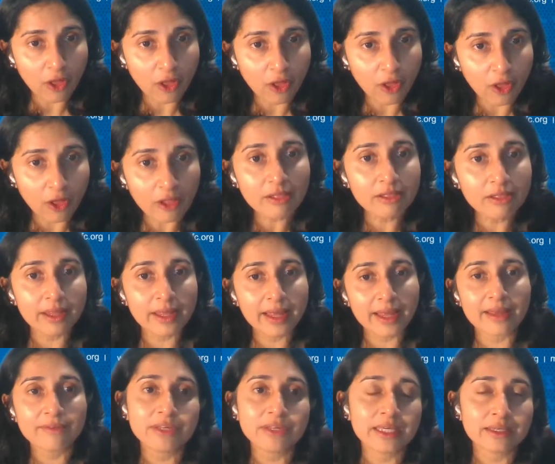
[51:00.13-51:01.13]
fall,
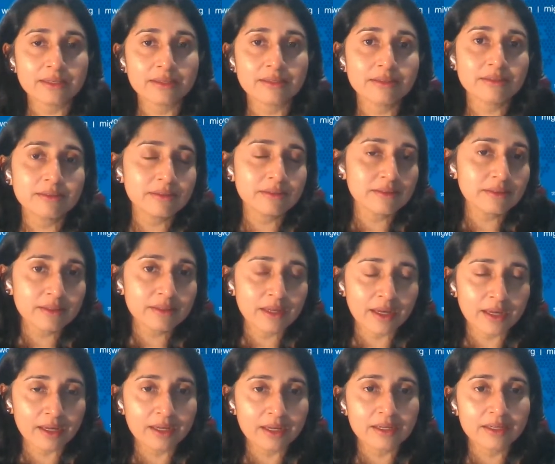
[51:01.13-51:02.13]
having
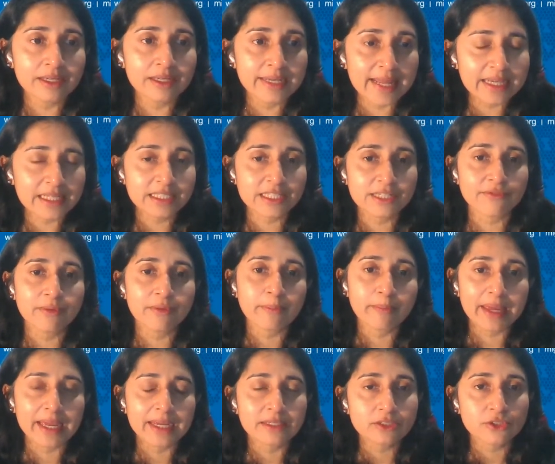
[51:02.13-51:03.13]
a negative
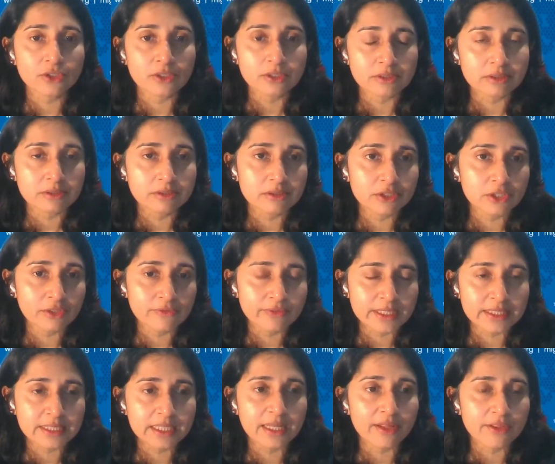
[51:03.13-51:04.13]
impact on
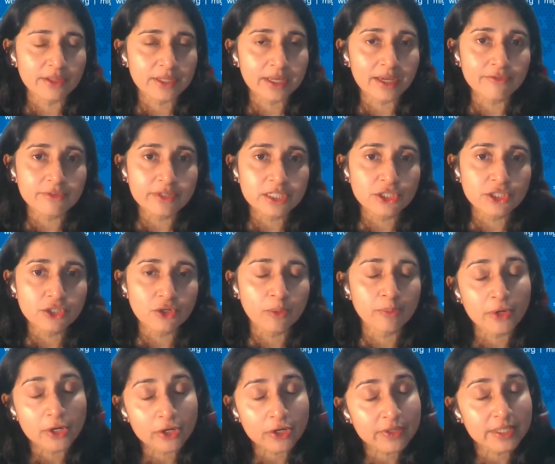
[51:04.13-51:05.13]
universal health coverage or
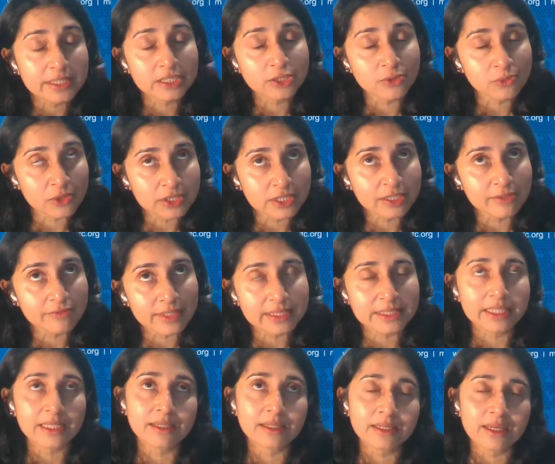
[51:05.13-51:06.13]
progress towards
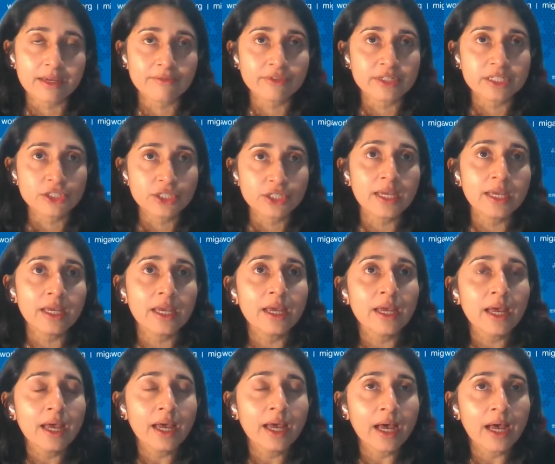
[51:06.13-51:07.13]
universal health coverage.
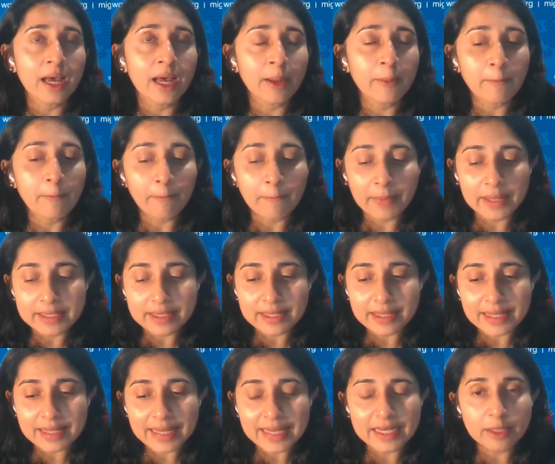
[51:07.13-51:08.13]
But
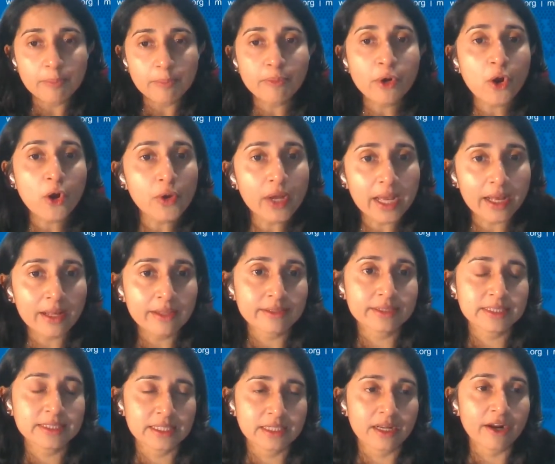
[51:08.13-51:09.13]
in a pro-health
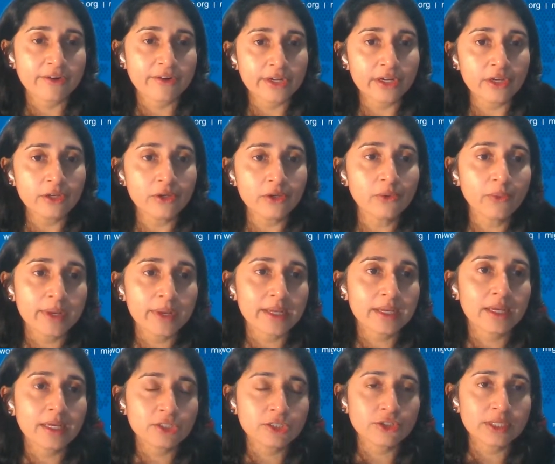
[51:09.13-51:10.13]
scenario where
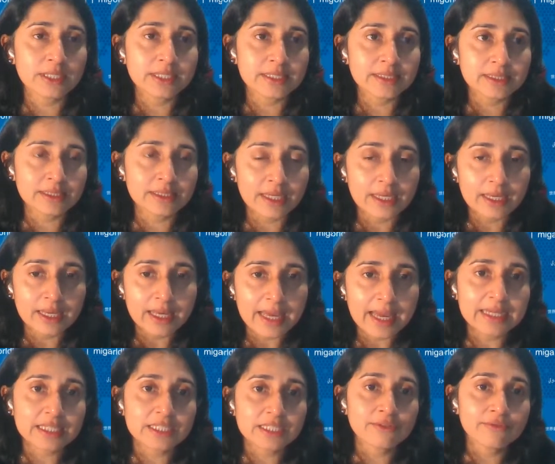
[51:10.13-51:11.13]
countries
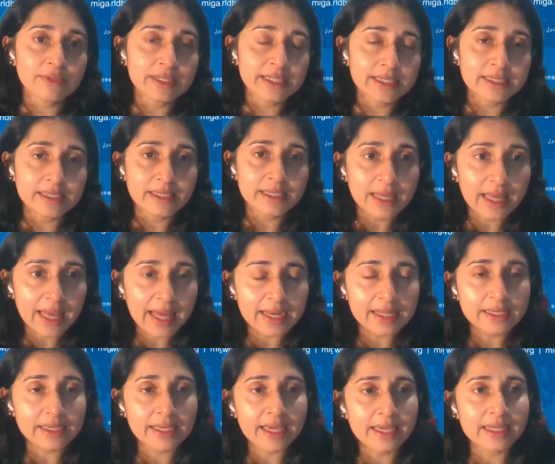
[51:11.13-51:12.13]
actively
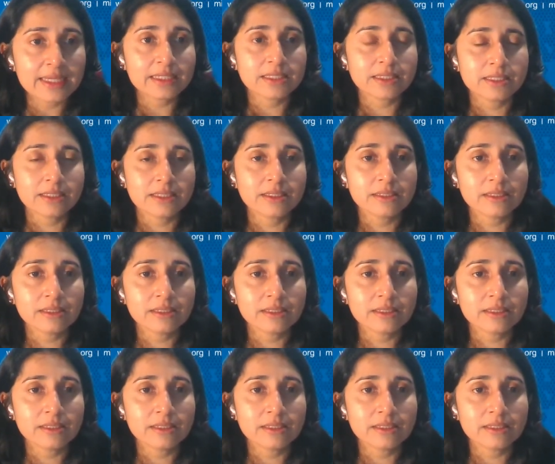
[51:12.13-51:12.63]
allocate